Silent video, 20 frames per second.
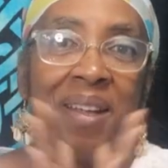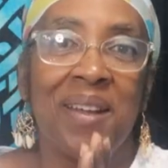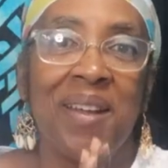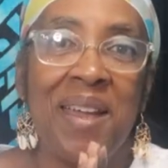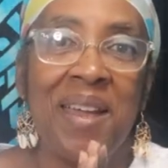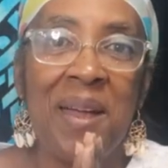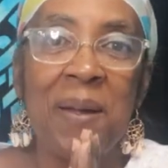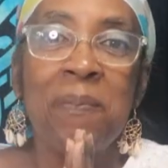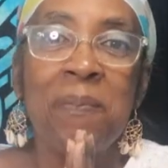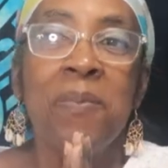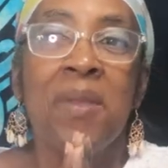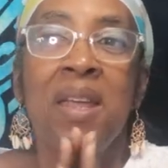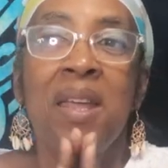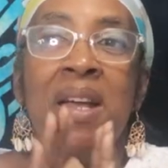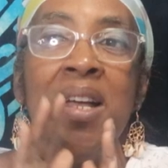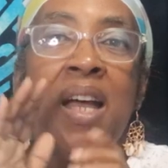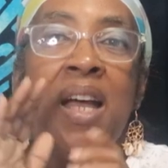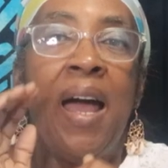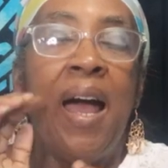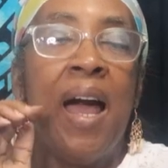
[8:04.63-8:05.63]
Okay?
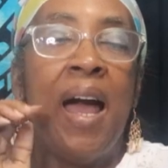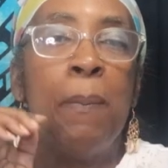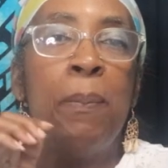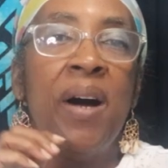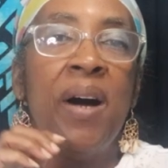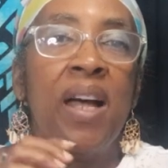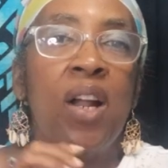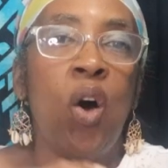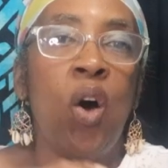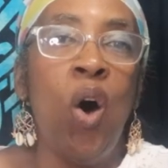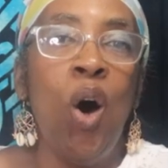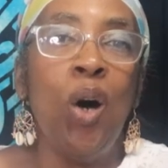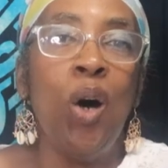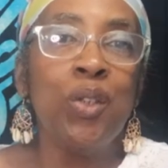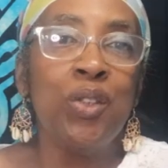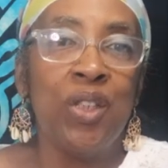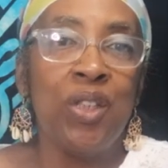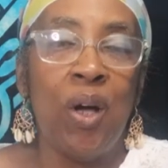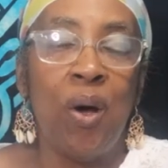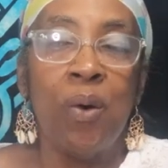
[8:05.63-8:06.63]
But
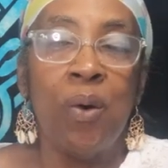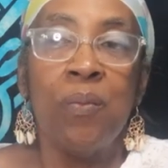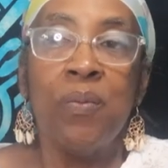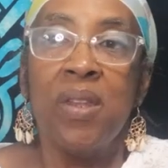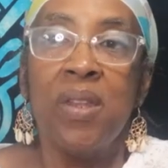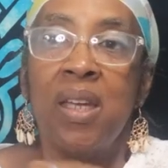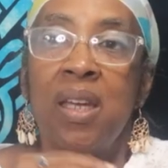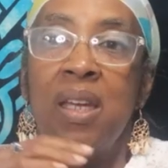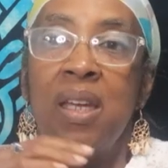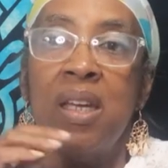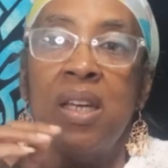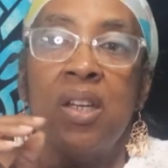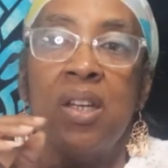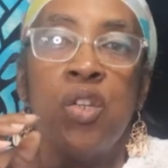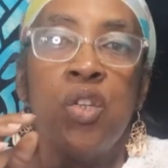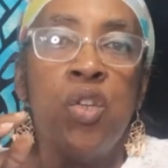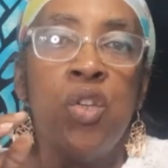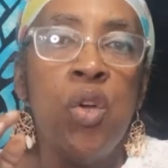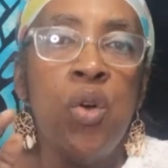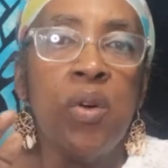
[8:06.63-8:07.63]
also,
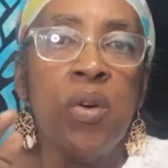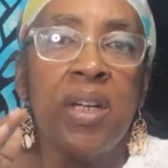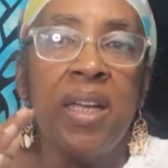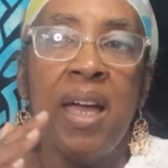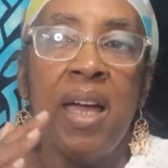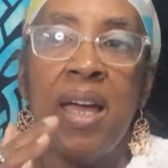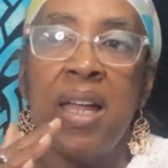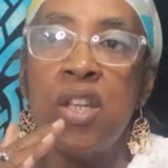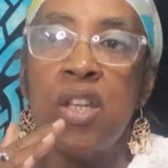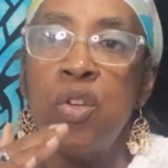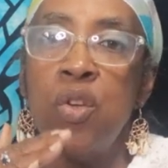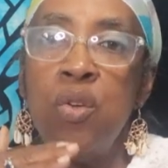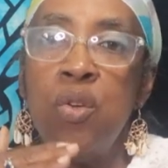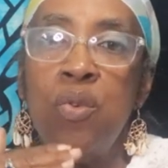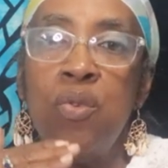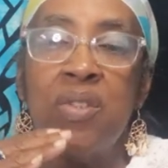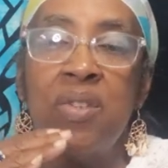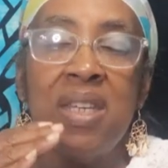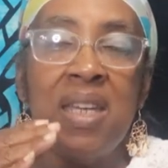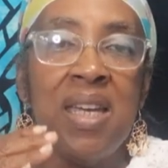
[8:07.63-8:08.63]
you can
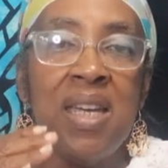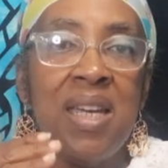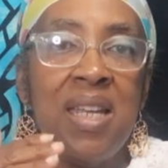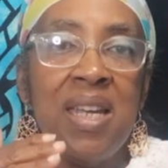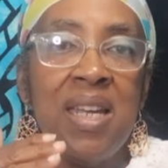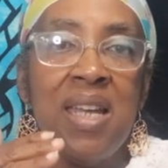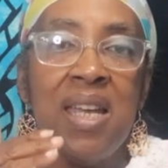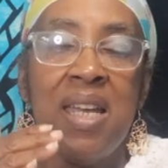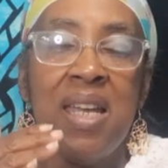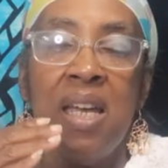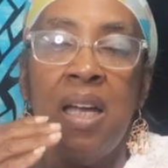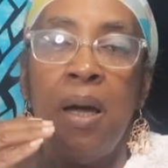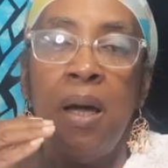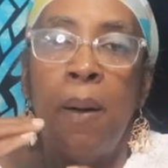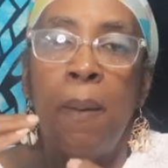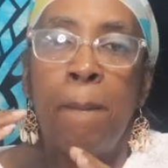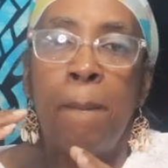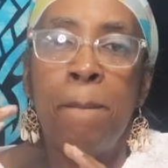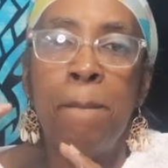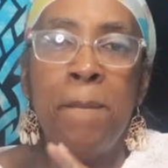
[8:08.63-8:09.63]
use any
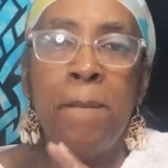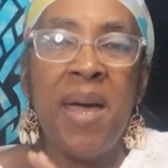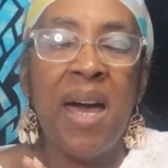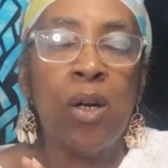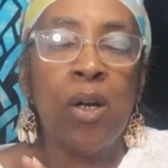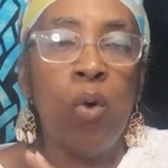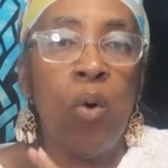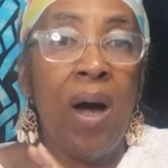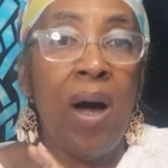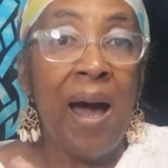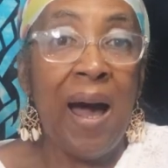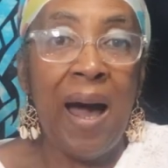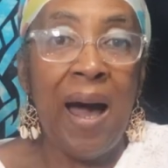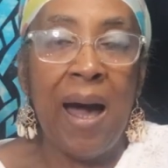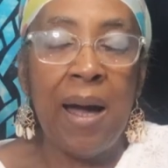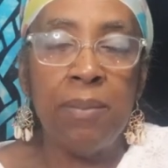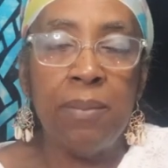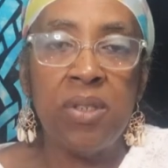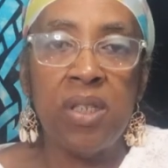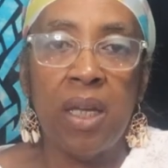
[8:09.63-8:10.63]
metal
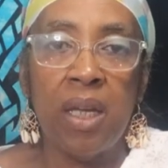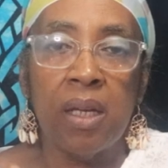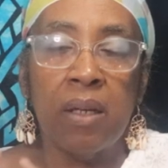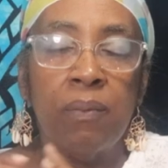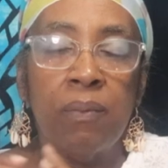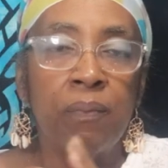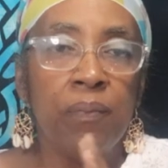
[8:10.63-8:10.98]
object,